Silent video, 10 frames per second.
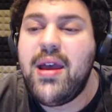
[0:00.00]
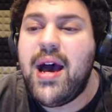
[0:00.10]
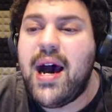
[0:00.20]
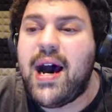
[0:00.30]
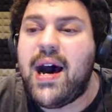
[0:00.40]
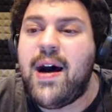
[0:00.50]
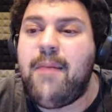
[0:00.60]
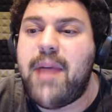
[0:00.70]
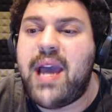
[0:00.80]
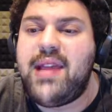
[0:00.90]

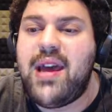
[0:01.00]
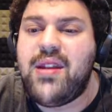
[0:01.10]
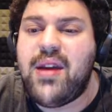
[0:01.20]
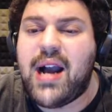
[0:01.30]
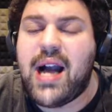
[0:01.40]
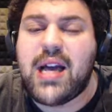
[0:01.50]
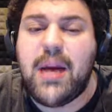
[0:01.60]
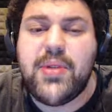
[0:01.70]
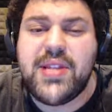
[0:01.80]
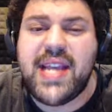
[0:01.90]
And then a
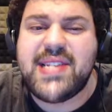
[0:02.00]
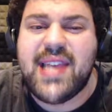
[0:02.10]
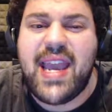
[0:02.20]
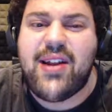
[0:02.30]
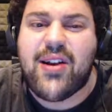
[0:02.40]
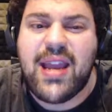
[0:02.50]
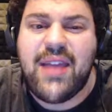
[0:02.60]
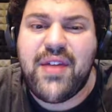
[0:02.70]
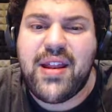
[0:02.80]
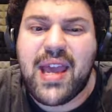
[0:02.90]
couple days later,
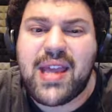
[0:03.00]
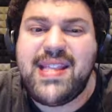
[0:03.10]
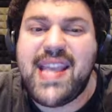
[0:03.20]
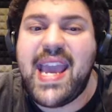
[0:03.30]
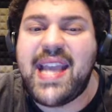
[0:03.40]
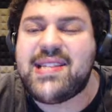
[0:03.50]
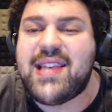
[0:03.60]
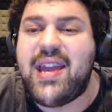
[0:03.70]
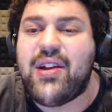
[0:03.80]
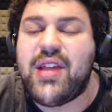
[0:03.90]
even like days
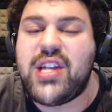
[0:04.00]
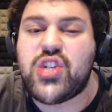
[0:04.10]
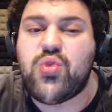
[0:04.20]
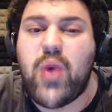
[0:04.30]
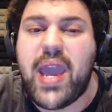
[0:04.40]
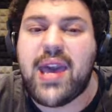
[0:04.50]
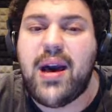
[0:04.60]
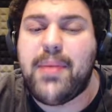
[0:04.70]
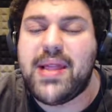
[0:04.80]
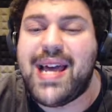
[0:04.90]
later, they just wake
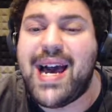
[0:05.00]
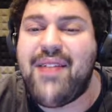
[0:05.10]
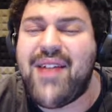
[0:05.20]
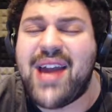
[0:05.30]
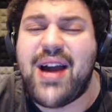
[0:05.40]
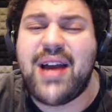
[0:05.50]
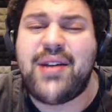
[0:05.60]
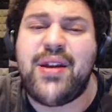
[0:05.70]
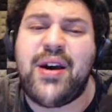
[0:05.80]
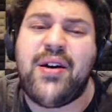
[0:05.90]
up alive. I don't
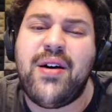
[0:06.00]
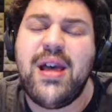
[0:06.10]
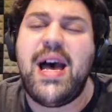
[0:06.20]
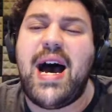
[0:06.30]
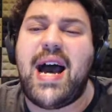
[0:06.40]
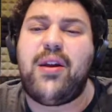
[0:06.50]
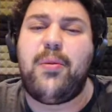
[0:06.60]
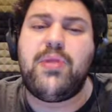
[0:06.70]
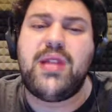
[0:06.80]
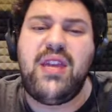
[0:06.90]
know. I don't
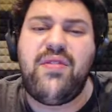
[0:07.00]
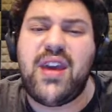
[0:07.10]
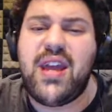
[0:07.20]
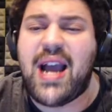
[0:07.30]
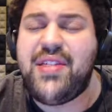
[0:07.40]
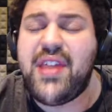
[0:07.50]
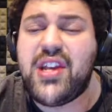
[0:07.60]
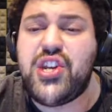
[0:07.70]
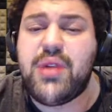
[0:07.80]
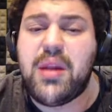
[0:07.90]
believe it. I think
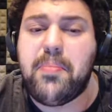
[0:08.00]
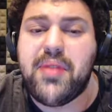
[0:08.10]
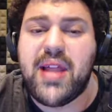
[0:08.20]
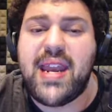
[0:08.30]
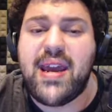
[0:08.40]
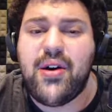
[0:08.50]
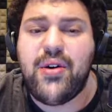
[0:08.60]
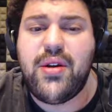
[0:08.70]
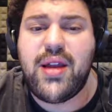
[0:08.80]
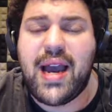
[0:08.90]
she would have bled
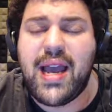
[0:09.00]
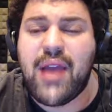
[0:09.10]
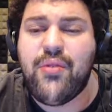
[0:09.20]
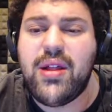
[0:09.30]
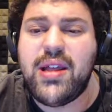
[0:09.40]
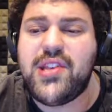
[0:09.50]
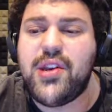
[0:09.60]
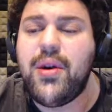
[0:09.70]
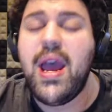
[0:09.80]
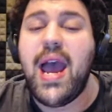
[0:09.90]
out. I really
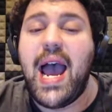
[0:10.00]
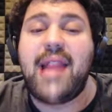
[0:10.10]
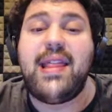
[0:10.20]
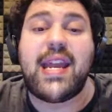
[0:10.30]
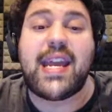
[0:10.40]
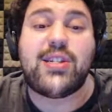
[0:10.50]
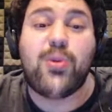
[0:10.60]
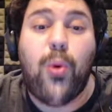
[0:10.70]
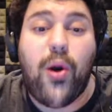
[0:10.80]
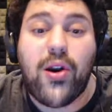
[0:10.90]
do. And then it gets
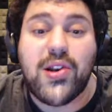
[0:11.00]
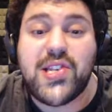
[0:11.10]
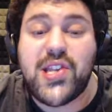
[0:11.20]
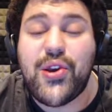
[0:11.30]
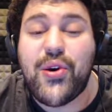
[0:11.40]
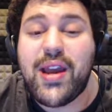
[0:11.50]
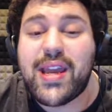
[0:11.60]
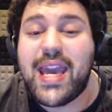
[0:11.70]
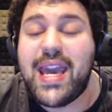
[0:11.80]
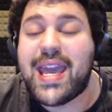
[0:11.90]
worse too.
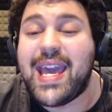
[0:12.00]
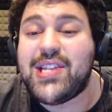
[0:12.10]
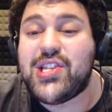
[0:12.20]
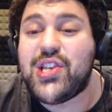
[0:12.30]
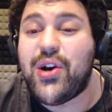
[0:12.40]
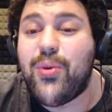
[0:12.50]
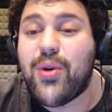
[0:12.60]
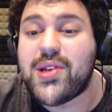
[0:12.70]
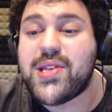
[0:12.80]
It gets so worse.